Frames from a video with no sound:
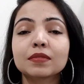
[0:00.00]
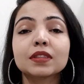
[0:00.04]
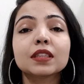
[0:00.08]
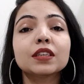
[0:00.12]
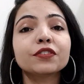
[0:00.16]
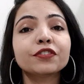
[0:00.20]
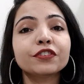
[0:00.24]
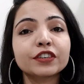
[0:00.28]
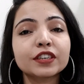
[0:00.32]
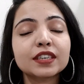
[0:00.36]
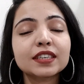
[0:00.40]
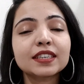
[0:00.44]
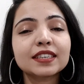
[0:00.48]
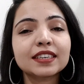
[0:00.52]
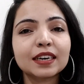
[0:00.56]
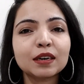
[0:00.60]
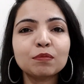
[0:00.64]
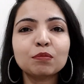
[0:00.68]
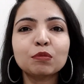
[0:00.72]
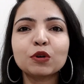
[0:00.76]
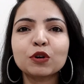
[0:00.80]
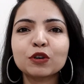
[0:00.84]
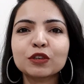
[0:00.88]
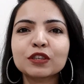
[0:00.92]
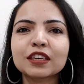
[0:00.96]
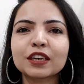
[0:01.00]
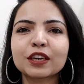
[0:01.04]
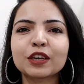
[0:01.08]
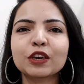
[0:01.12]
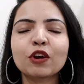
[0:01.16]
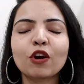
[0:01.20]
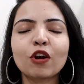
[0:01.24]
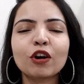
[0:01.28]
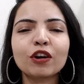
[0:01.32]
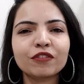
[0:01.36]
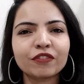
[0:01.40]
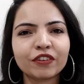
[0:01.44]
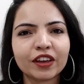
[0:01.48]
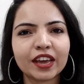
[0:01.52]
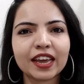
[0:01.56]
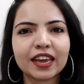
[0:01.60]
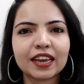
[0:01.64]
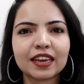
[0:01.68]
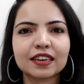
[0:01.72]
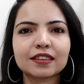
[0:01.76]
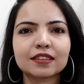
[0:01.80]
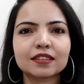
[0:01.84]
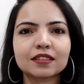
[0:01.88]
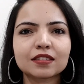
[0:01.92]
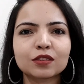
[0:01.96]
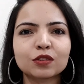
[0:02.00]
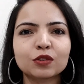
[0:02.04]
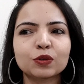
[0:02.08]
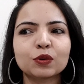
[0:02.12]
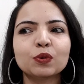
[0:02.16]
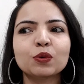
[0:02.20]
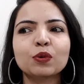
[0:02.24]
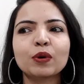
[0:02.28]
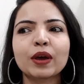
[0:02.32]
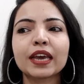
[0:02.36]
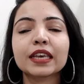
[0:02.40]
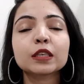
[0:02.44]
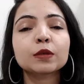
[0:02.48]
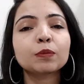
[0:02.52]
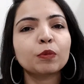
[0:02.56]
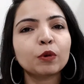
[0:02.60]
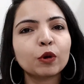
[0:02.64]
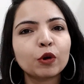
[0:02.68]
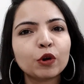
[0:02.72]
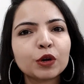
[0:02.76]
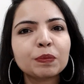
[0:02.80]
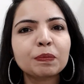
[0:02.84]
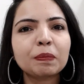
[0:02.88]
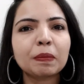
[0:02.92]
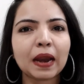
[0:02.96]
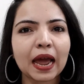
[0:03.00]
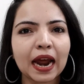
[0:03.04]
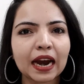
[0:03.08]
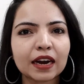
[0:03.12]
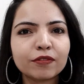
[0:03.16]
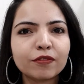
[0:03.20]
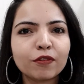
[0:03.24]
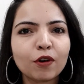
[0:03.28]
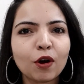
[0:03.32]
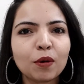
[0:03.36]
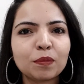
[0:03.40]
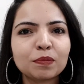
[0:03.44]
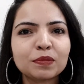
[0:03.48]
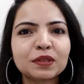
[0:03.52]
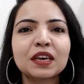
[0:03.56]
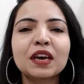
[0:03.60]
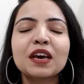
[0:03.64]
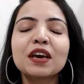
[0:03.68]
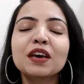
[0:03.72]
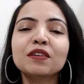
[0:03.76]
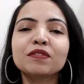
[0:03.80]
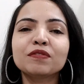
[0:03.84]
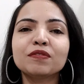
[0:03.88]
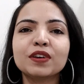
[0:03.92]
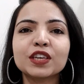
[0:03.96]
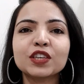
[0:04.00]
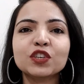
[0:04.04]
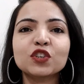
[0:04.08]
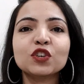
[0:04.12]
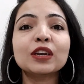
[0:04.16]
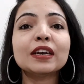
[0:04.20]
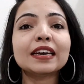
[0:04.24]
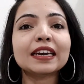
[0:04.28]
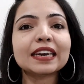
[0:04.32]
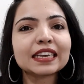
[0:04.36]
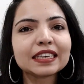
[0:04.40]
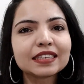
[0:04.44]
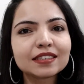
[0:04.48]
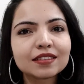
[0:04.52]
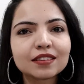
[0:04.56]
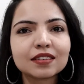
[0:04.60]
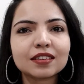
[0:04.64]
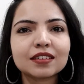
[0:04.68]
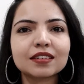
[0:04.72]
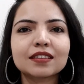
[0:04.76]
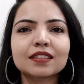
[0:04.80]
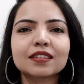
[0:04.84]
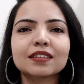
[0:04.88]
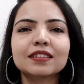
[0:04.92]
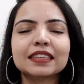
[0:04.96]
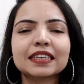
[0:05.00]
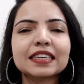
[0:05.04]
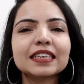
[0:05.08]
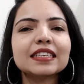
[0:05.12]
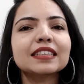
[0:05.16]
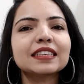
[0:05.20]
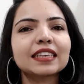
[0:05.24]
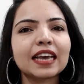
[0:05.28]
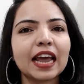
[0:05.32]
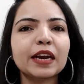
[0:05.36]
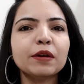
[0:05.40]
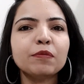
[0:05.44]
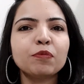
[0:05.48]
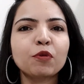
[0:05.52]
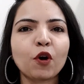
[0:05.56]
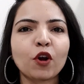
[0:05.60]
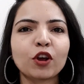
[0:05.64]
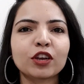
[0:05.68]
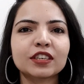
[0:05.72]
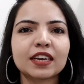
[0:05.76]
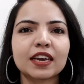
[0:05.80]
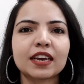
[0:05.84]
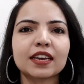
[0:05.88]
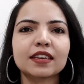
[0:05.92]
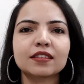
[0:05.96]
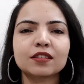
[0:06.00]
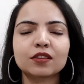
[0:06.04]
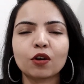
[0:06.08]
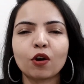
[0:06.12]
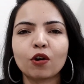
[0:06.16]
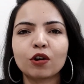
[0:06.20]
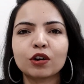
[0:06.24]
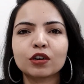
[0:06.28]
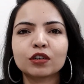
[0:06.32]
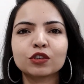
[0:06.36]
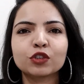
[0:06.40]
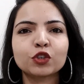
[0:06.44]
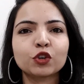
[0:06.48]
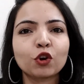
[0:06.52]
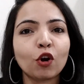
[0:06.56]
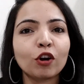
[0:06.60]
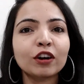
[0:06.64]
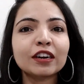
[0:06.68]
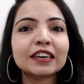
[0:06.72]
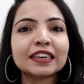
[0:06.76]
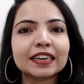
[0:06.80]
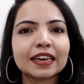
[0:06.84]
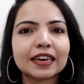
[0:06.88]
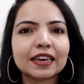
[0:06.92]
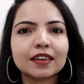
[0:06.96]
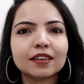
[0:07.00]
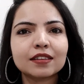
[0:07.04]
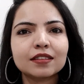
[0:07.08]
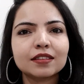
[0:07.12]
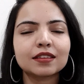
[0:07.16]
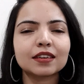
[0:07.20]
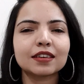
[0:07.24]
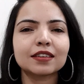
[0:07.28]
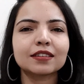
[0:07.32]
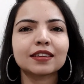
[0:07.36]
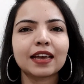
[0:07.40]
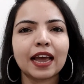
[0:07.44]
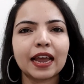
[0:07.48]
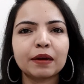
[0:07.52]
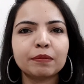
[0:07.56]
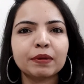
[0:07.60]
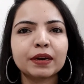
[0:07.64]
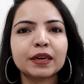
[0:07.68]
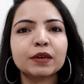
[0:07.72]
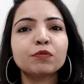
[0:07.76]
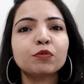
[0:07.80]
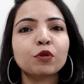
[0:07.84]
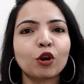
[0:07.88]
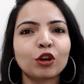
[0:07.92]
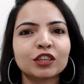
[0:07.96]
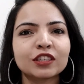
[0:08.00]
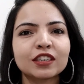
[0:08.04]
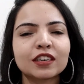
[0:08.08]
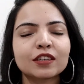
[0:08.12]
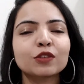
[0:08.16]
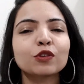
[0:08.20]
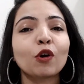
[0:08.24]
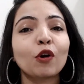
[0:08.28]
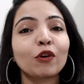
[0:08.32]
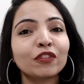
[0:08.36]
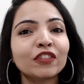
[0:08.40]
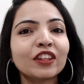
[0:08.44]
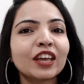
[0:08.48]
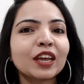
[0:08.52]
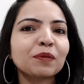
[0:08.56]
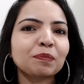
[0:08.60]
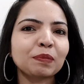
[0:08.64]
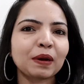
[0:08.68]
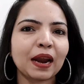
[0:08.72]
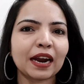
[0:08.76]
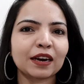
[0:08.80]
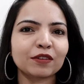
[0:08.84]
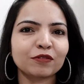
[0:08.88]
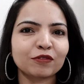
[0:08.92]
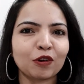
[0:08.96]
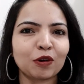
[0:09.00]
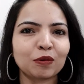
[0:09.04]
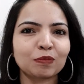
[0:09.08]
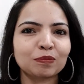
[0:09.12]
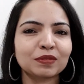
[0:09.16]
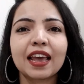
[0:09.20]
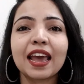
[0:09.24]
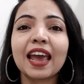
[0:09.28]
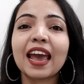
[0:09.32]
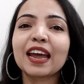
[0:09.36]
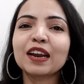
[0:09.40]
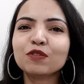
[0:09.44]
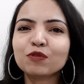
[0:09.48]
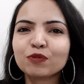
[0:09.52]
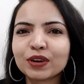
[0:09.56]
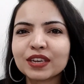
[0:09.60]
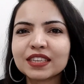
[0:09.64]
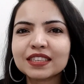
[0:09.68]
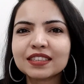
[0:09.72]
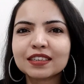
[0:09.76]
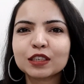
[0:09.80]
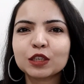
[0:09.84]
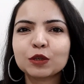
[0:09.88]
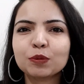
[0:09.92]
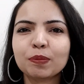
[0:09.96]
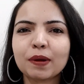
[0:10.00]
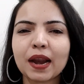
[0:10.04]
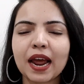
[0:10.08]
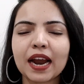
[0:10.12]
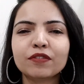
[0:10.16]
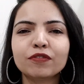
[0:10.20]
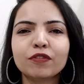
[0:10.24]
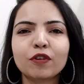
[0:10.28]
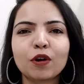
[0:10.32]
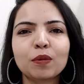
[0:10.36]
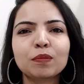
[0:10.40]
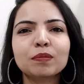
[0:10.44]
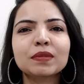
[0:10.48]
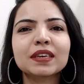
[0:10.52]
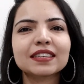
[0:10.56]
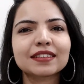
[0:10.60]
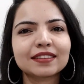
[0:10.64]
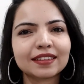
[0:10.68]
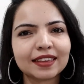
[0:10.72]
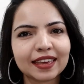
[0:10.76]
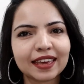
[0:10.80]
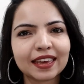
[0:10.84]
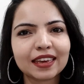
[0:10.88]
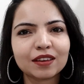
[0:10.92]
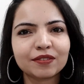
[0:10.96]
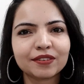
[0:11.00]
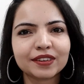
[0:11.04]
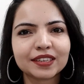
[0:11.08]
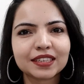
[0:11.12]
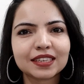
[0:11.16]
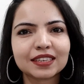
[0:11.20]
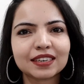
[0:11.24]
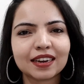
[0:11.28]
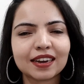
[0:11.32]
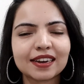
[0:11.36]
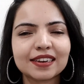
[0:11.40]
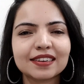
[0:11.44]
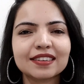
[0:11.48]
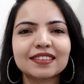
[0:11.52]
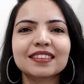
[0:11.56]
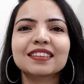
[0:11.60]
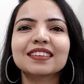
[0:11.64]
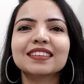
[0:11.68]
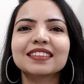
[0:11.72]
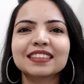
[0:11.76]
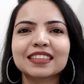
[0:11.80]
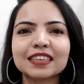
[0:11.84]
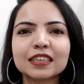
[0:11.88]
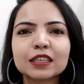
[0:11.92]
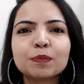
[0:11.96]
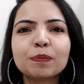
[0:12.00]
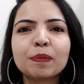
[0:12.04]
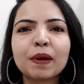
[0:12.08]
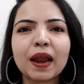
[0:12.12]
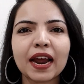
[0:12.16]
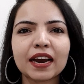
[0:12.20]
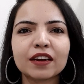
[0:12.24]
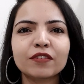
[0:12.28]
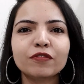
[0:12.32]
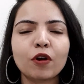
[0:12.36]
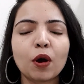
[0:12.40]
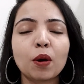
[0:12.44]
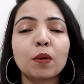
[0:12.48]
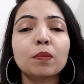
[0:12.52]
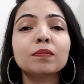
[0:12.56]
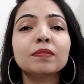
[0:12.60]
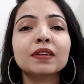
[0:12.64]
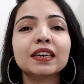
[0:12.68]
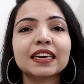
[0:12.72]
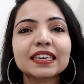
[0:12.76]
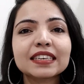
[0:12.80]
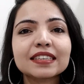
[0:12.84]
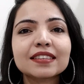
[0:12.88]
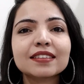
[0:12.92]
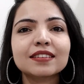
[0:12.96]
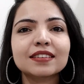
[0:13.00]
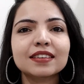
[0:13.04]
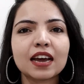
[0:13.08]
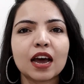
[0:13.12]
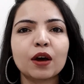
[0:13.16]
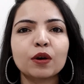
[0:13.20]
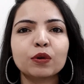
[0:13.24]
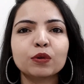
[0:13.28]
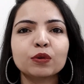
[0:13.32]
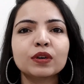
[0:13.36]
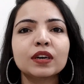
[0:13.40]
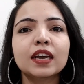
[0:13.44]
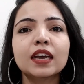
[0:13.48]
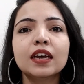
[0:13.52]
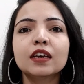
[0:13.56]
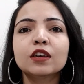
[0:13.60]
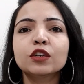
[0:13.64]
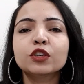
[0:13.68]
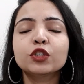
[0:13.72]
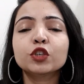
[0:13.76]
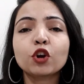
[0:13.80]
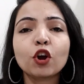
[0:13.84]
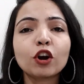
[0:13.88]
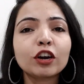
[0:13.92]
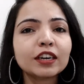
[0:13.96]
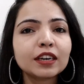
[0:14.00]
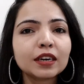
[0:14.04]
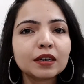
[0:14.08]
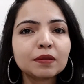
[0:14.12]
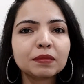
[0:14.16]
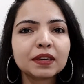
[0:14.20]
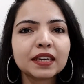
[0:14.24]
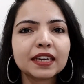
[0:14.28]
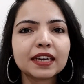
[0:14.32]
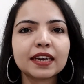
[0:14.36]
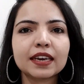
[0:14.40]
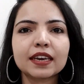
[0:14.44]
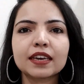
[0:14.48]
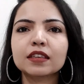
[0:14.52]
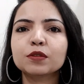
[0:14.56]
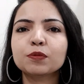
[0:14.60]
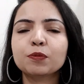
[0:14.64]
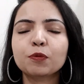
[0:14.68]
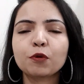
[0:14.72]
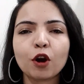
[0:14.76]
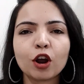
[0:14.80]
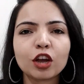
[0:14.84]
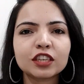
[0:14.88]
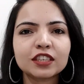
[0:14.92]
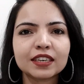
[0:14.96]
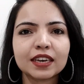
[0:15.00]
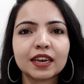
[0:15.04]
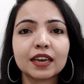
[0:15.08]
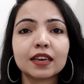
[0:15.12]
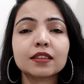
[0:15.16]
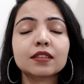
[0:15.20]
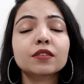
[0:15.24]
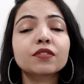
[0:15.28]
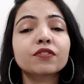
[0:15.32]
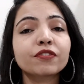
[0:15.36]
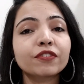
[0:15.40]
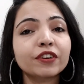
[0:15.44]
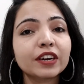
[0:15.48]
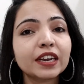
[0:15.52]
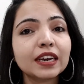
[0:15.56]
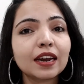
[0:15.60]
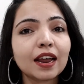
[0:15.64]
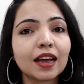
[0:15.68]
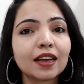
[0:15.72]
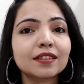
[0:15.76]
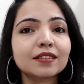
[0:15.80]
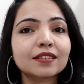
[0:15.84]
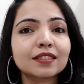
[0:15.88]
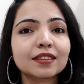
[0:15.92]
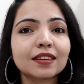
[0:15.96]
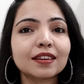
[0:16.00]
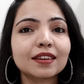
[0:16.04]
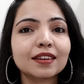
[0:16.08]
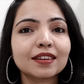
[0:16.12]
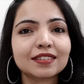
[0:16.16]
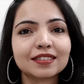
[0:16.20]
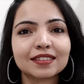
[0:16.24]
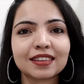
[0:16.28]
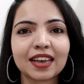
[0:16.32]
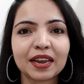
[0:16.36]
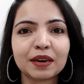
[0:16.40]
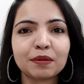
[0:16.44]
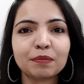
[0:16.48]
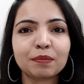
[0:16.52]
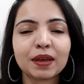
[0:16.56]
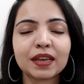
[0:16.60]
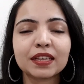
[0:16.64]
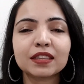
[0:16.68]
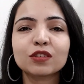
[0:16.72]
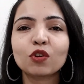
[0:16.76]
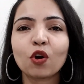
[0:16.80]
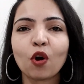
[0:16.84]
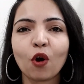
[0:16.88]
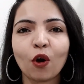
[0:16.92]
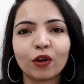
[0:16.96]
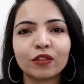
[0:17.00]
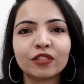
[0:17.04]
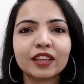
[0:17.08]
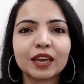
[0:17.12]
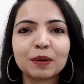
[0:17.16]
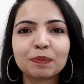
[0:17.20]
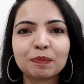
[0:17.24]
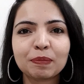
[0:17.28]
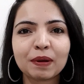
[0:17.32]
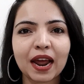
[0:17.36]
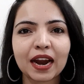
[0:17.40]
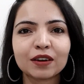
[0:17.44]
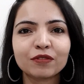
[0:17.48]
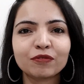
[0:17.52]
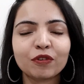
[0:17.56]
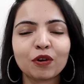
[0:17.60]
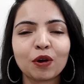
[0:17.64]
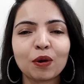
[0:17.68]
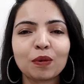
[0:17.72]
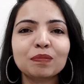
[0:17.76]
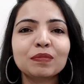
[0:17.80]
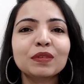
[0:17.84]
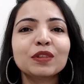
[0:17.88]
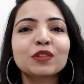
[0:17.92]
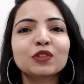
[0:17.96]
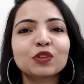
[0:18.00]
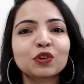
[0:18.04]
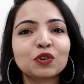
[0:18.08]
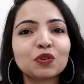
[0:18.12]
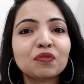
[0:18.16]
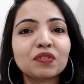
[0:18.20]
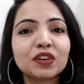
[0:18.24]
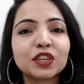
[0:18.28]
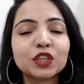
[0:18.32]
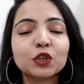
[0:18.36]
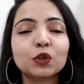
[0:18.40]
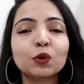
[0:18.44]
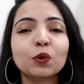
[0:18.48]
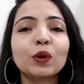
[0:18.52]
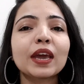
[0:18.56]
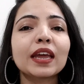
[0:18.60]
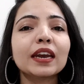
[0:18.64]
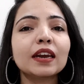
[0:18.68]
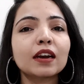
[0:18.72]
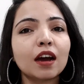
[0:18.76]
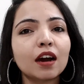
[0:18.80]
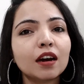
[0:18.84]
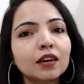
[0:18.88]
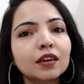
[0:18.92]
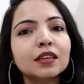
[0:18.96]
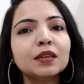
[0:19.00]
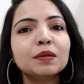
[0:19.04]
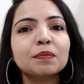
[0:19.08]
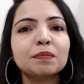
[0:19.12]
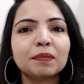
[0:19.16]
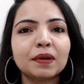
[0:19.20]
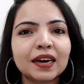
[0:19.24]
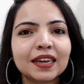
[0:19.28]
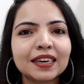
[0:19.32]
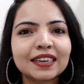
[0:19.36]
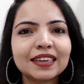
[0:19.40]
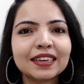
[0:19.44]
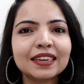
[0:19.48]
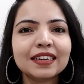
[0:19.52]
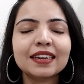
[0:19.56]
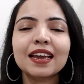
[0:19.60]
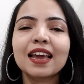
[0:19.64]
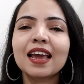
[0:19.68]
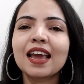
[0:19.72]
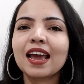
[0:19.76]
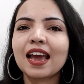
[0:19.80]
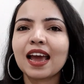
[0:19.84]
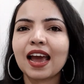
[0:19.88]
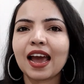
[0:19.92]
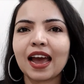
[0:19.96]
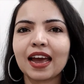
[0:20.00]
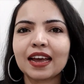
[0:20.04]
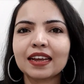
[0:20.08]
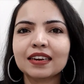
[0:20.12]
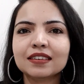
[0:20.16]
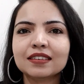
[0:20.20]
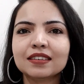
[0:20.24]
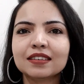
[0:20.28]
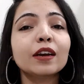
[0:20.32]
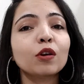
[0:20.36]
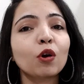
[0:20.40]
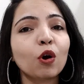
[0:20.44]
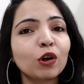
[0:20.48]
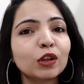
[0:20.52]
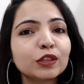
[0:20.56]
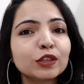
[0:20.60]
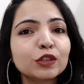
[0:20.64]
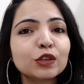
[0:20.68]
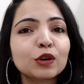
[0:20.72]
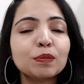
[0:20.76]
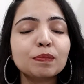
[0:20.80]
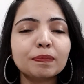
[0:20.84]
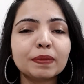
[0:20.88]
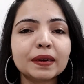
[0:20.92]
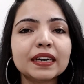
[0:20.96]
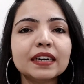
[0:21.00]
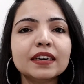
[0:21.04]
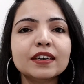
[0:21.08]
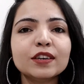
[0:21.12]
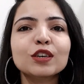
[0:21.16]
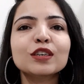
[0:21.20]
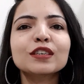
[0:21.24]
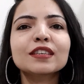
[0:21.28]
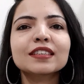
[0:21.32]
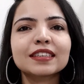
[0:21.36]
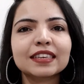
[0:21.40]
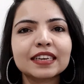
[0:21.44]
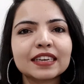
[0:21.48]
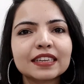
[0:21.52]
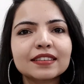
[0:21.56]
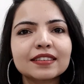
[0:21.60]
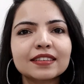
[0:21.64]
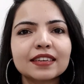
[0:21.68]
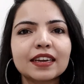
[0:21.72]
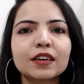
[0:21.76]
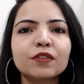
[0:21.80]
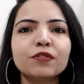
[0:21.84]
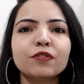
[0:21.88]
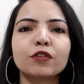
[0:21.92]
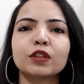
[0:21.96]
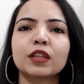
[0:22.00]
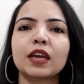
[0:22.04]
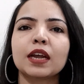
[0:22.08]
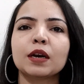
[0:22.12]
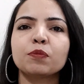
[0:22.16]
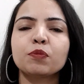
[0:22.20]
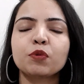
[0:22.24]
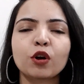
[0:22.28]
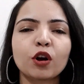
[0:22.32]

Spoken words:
The first and most secured way is to explore platforms which list these side projects or short gigs assignment projects on their platforms. And one such platform is Gig Vistas. This platform lists down short-term gigs, projects, freelancing assignments on their platform through which you can earn money and also build your skill set for that